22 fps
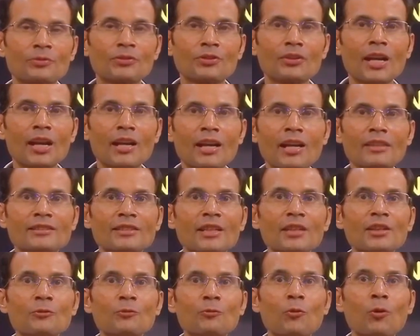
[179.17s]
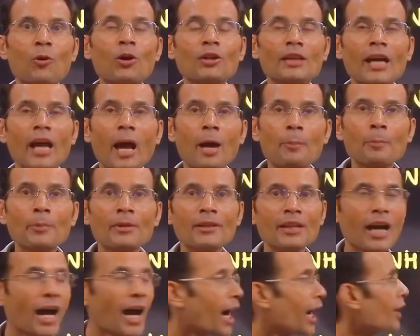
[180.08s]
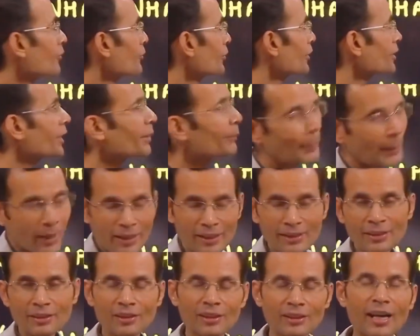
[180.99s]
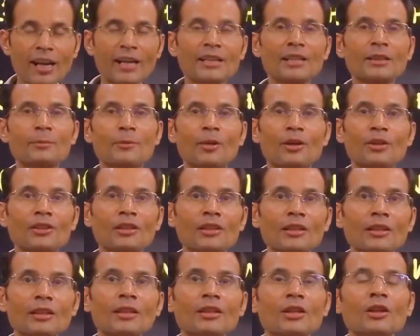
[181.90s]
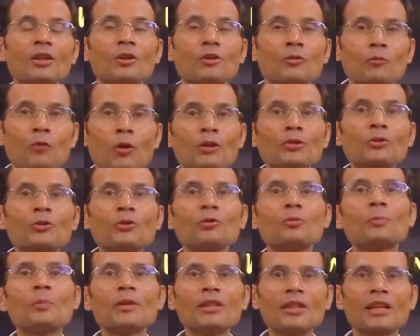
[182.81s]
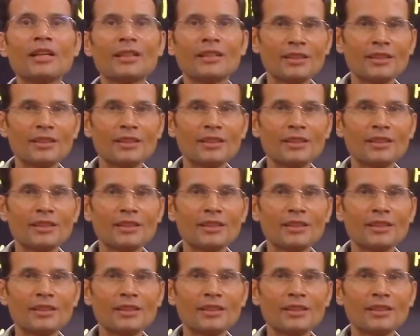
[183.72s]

They are asking what happened after the parenteral antibiotic. What could be the